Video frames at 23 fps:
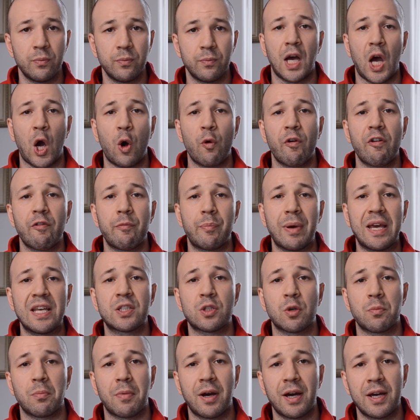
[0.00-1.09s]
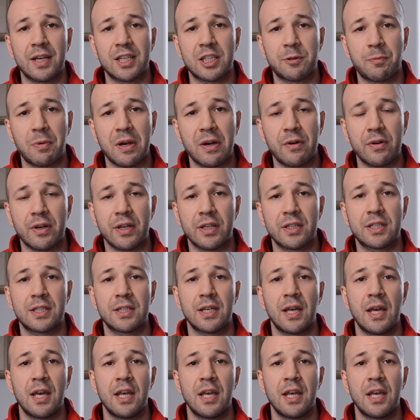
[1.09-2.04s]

However, based on my experience,